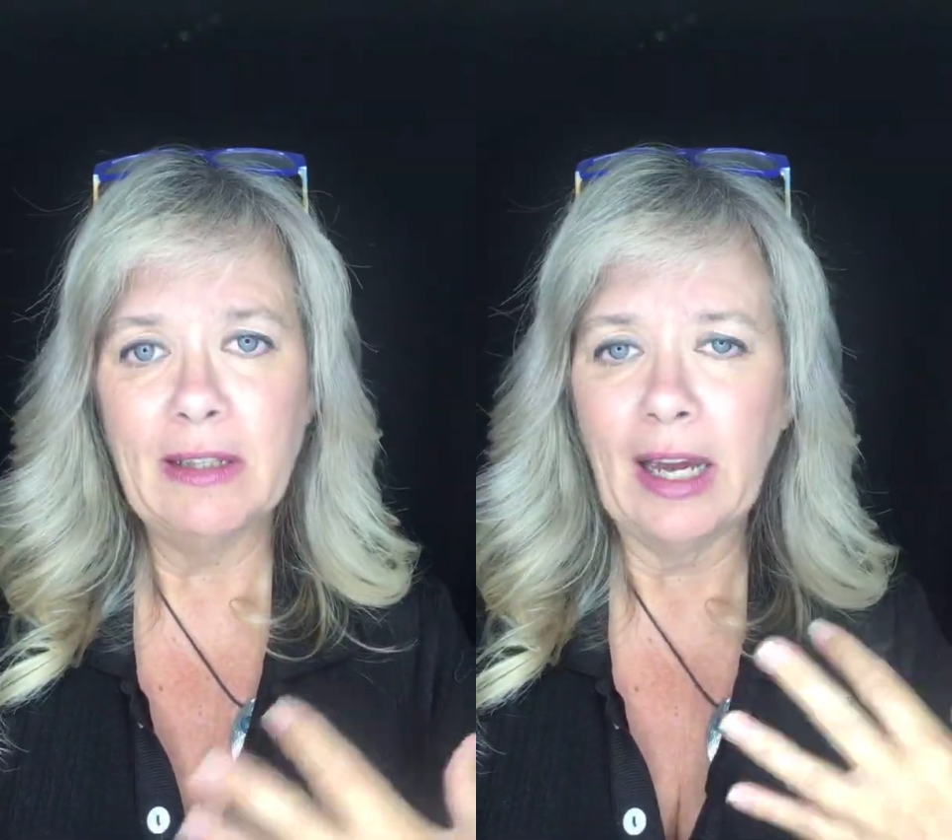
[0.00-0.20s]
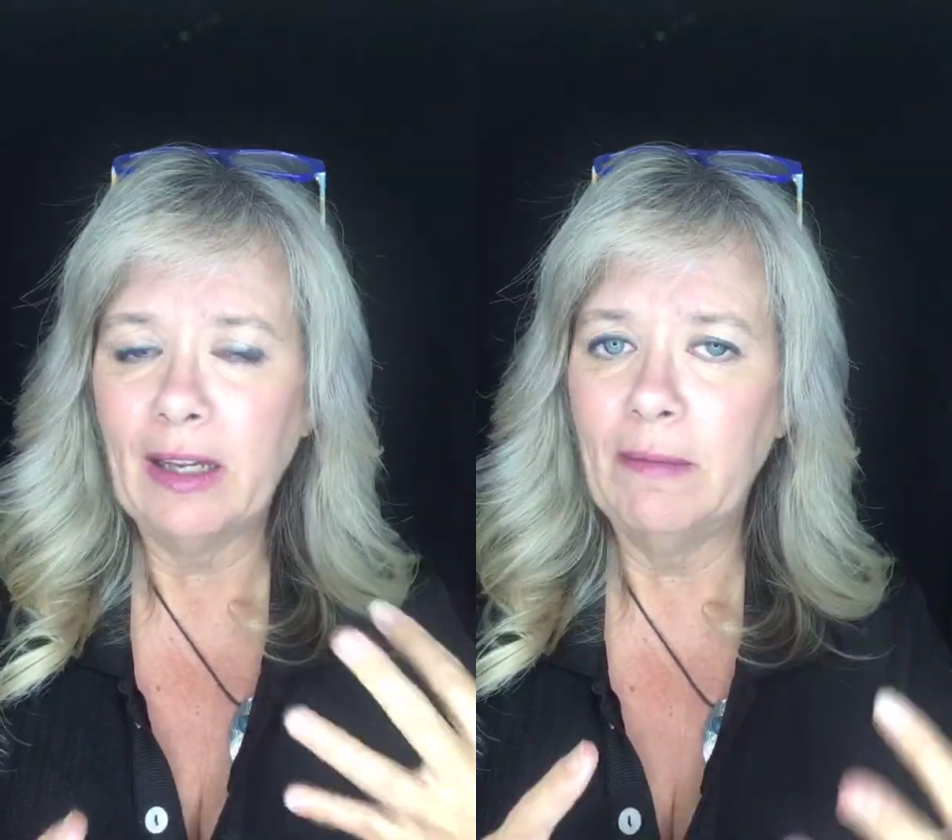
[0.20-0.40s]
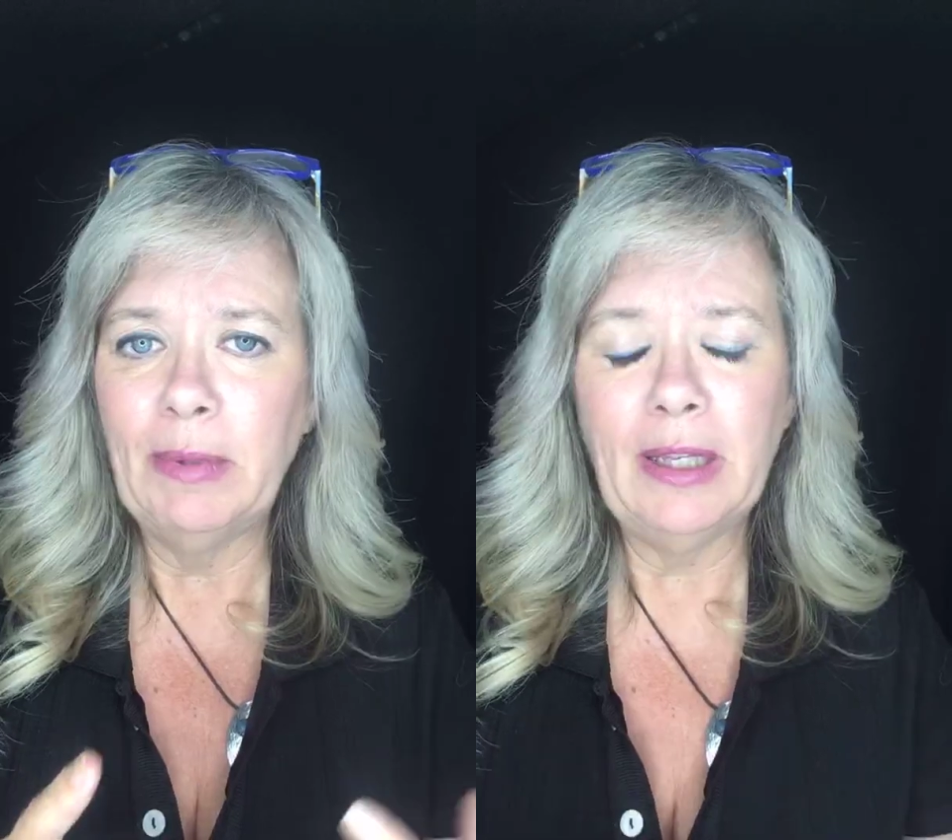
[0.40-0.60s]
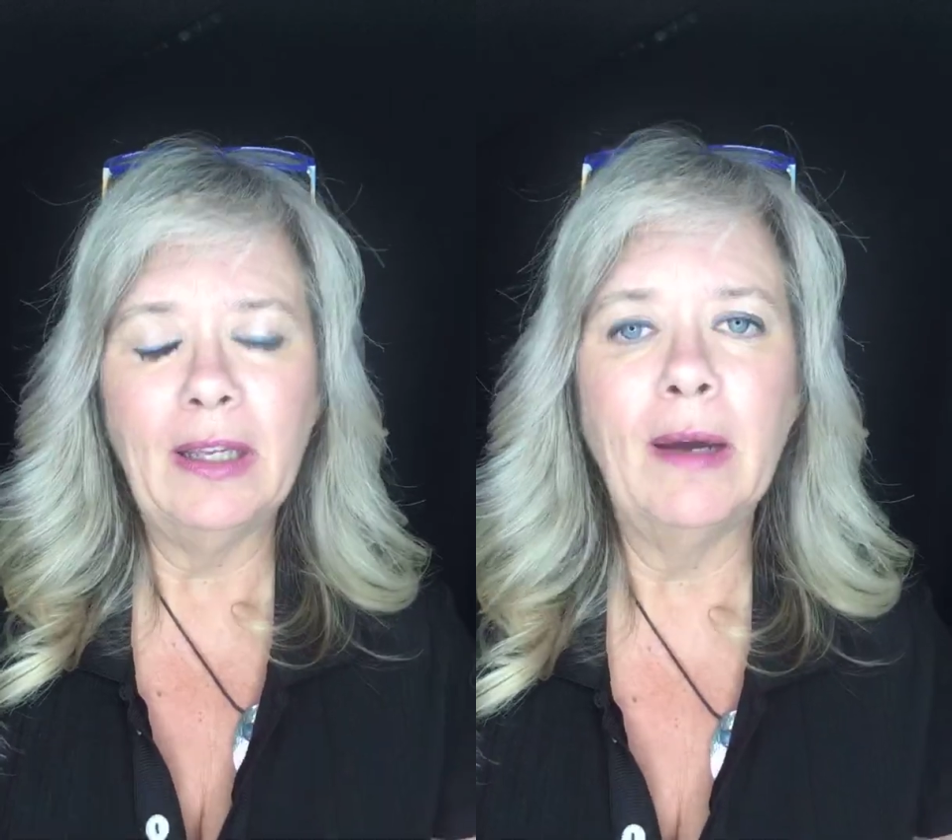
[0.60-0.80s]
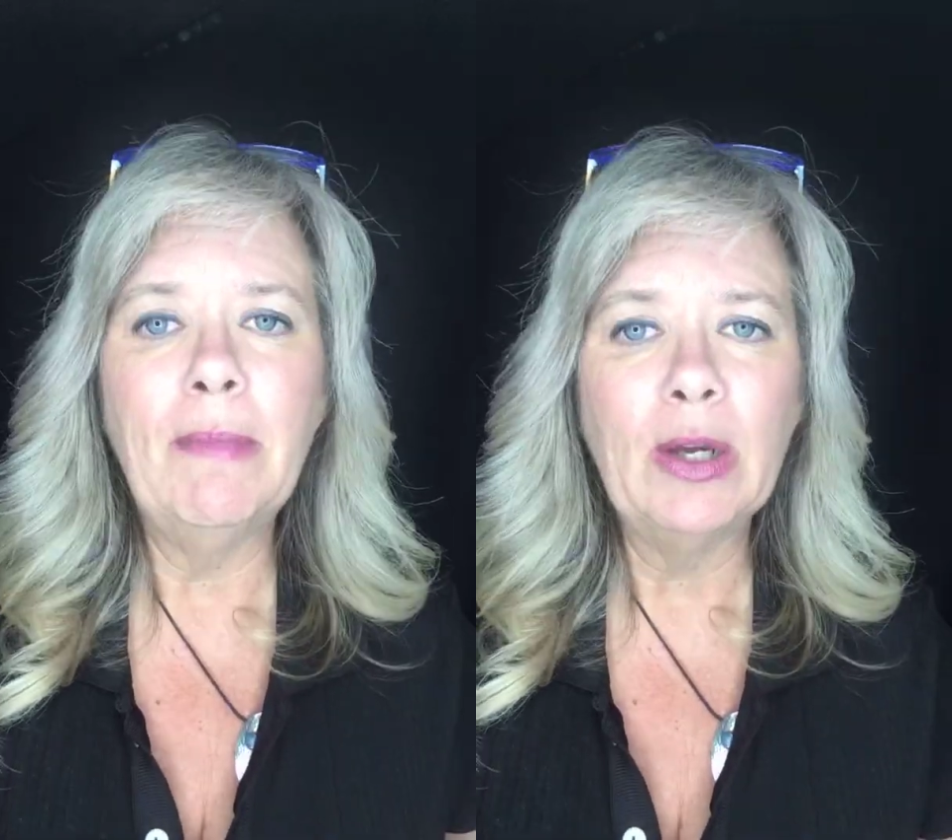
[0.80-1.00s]
that can be
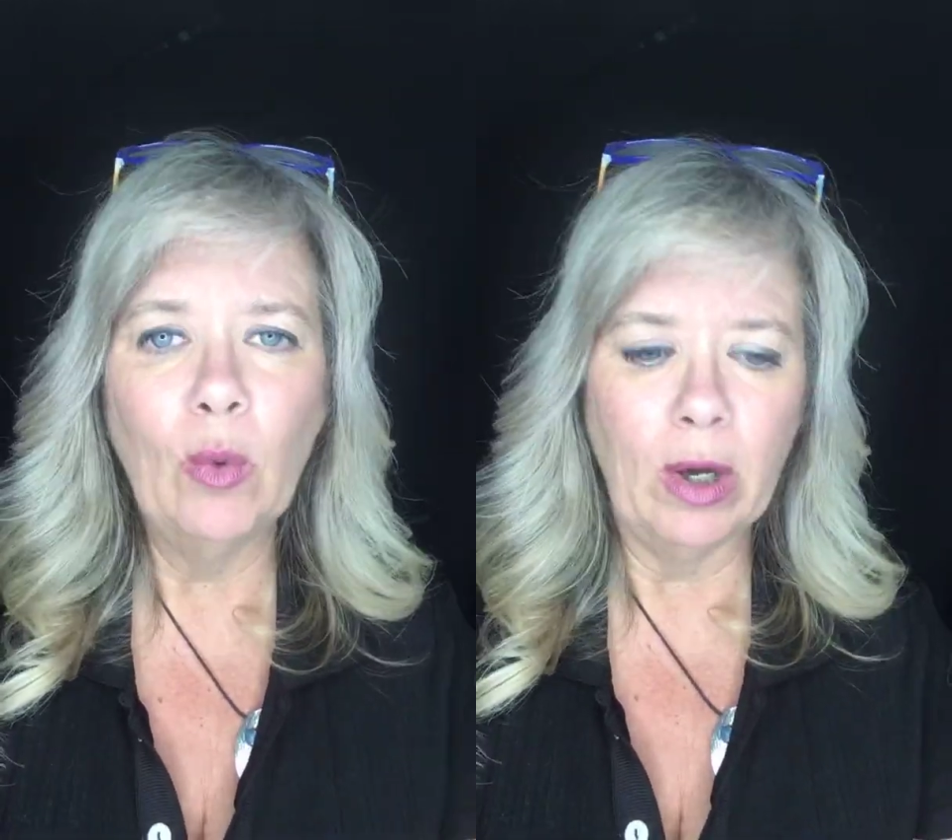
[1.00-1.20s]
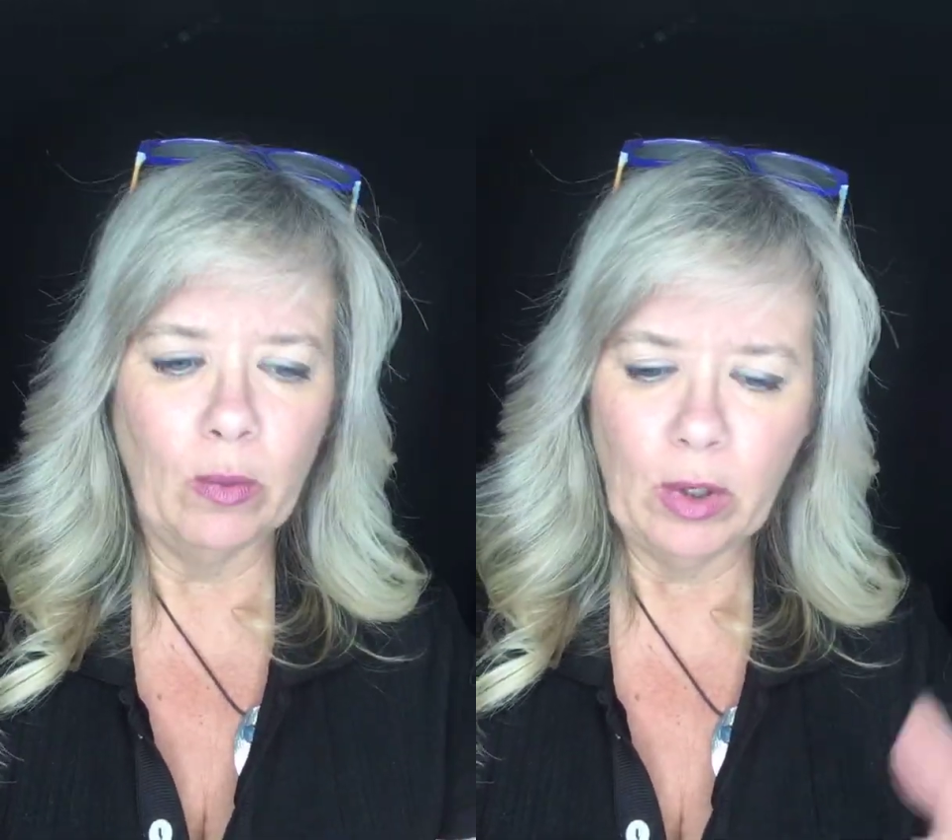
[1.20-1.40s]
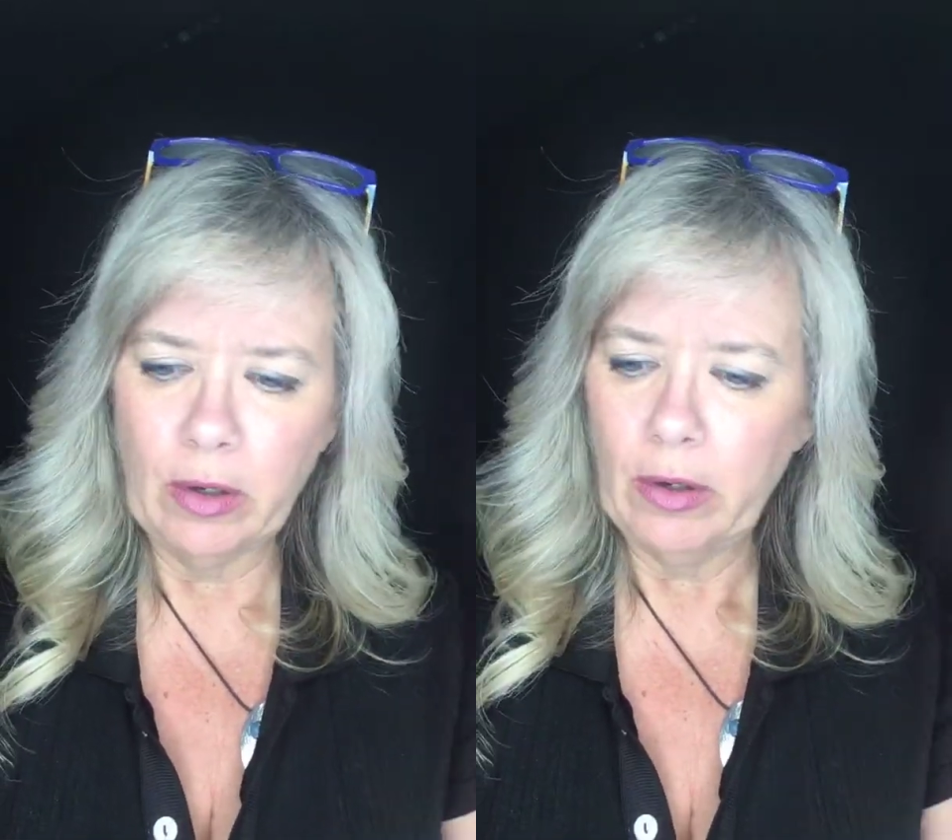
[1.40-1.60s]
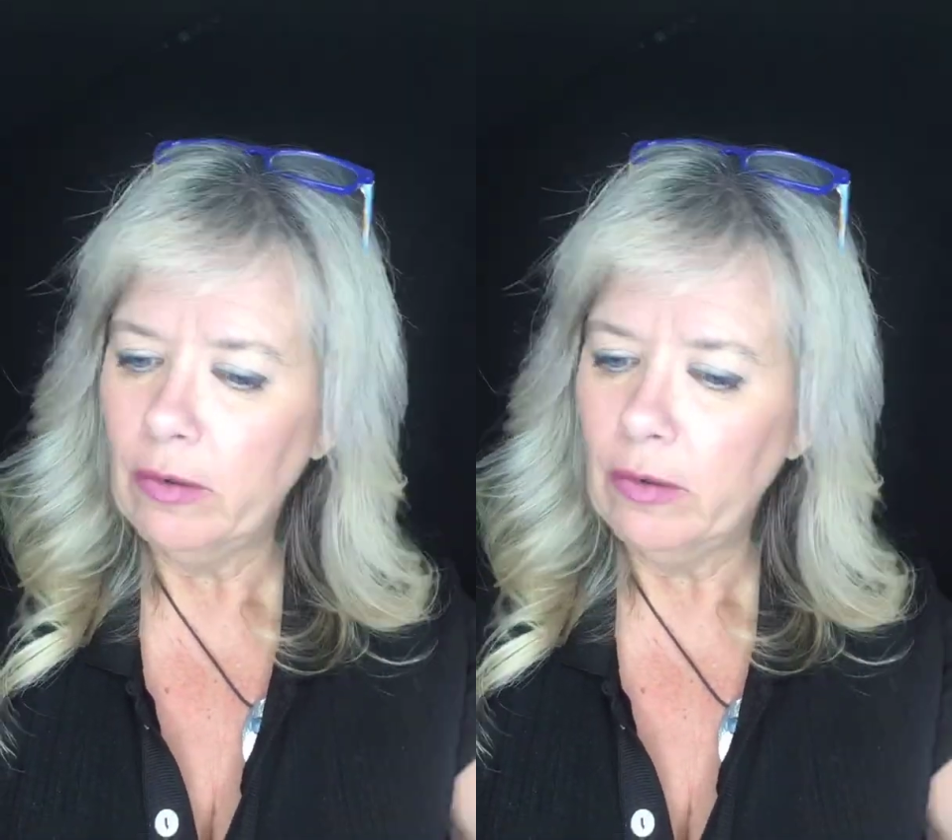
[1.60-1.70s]
a big one where,